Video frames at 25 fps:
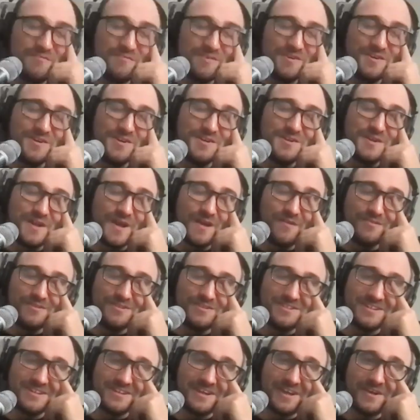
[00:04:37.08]
I'm good. I'm
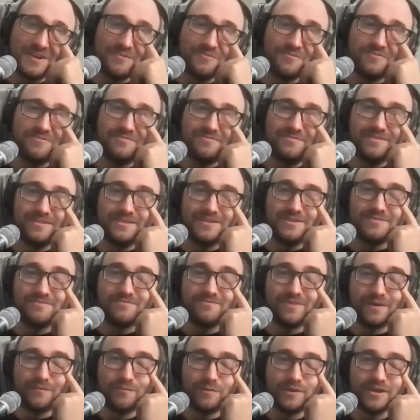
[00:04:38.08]
just thinking of the
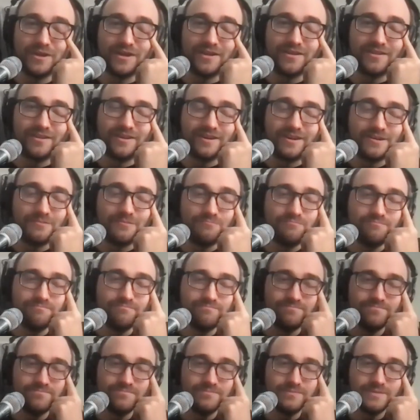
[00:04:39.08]
Family Guy line
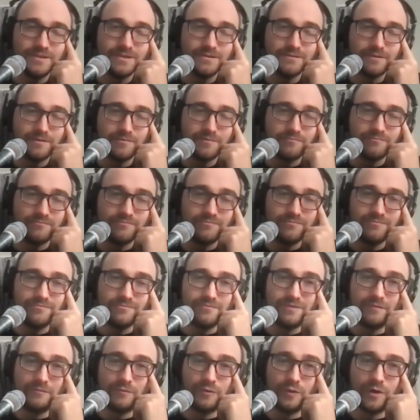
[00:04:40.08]
in
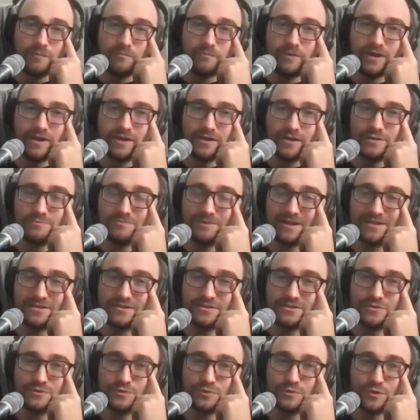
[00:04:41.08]
remember when Peter goes back
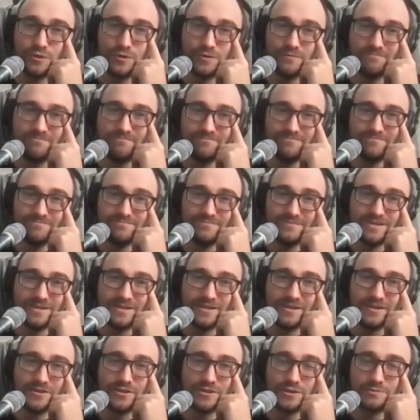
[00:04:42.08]
to school
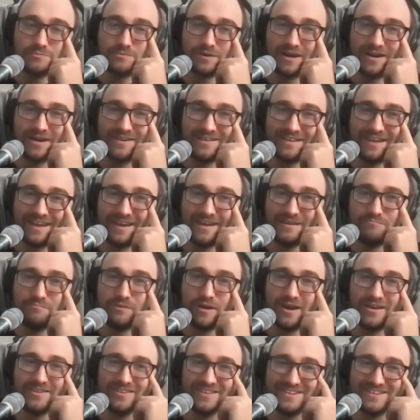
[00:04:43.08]
and he shows yep. Brian, hey
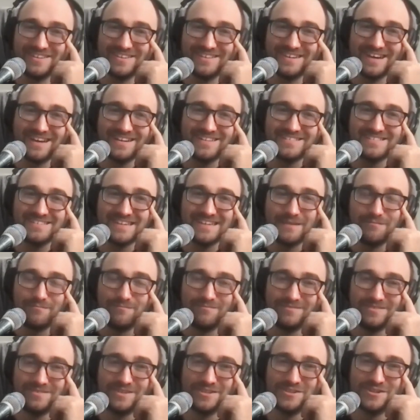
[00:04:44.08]
Brian, look at the guy's name.
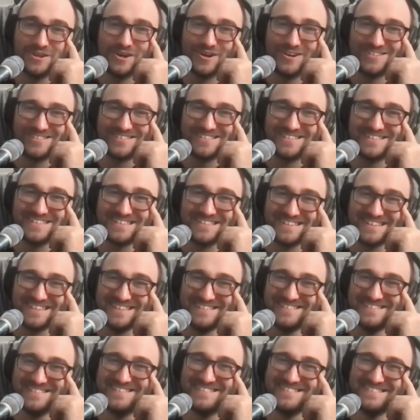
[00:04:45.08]
It's Charles
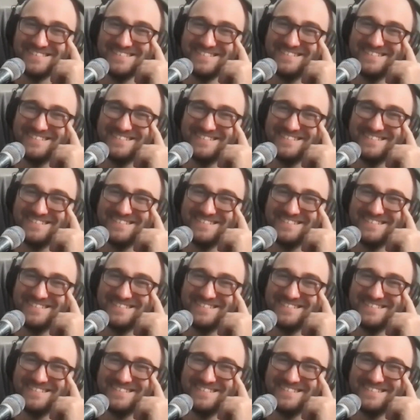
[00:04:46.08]
Dickens.